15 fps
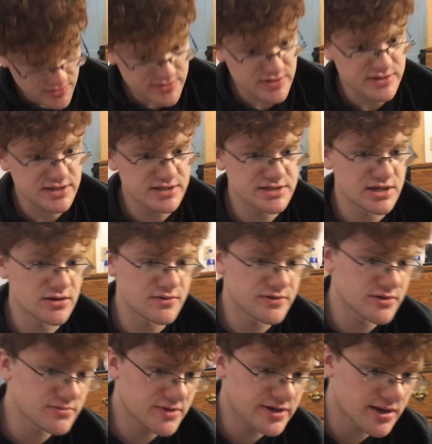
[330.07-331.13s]
went into detail with
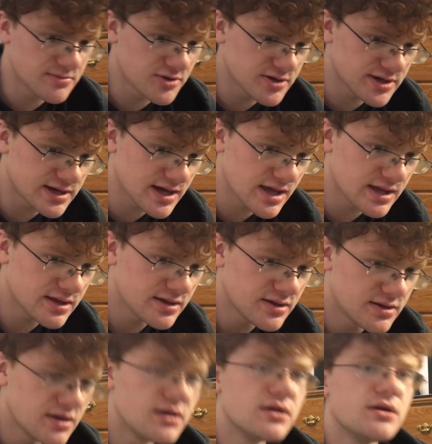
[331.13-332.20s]
him. Like I'm looking at,
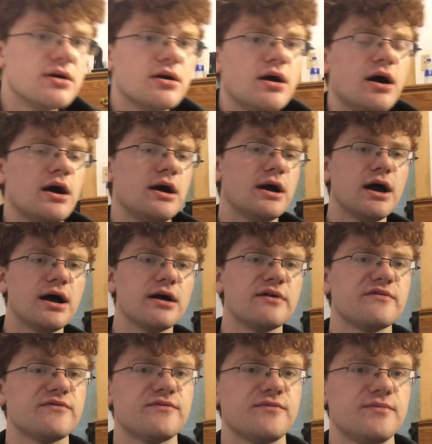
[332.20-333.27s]
I
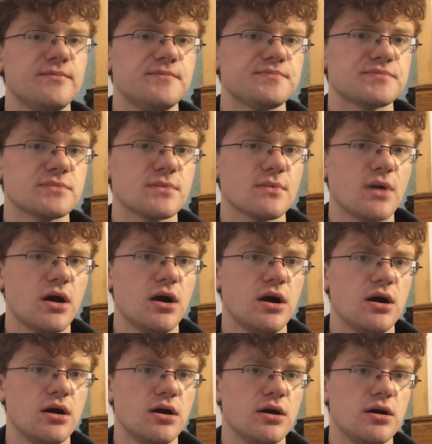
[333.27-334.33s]
have
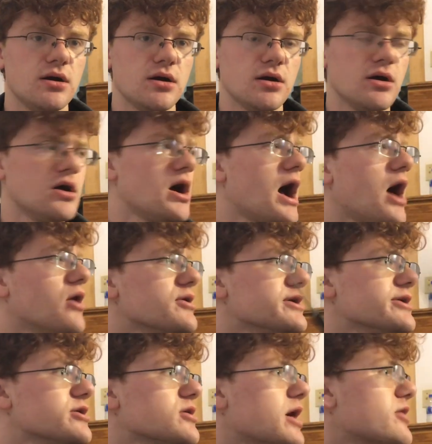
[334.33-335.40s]
out
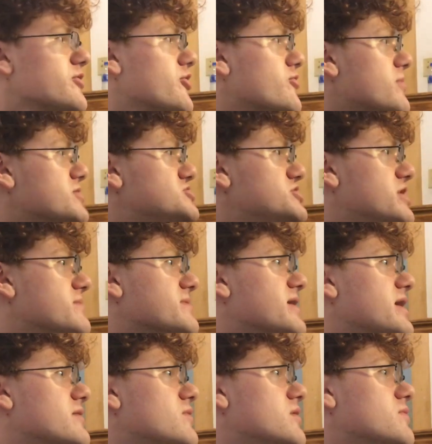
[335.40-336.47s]
here, I don't know where my
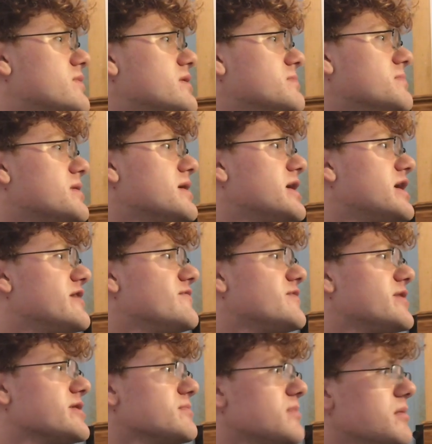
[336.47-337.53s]
GMK one went, but I have
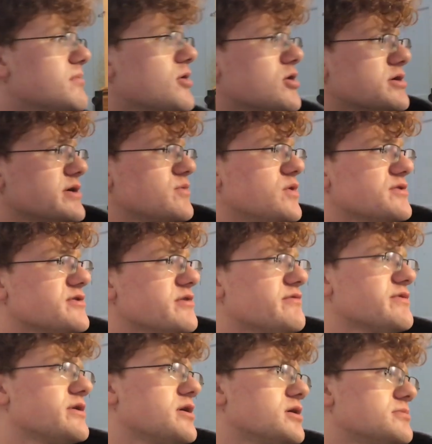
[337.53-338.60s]
like my burning ones
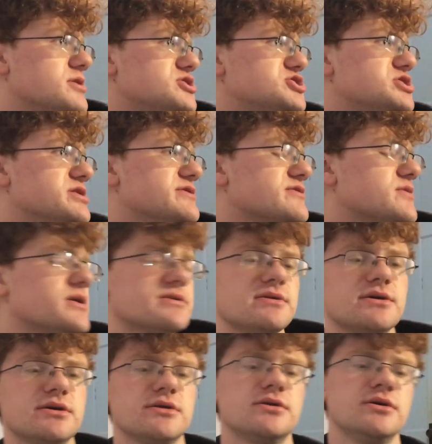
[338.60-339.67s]
over there, my shins right
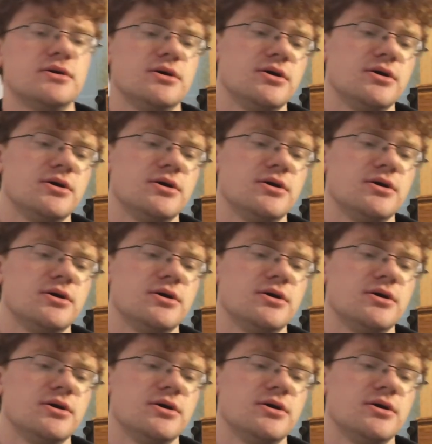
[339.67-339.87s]
there.